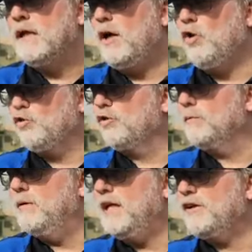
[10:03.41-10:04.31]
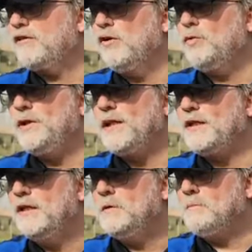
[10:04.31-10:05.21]
Also the players know
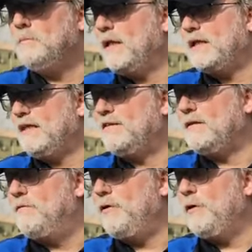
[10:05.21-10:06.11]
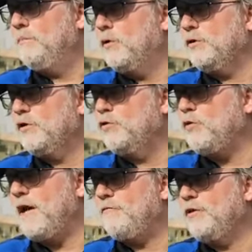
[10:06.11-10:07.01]
that, but it's very important
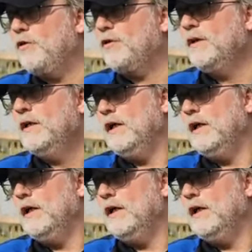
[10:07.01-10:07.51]
to have your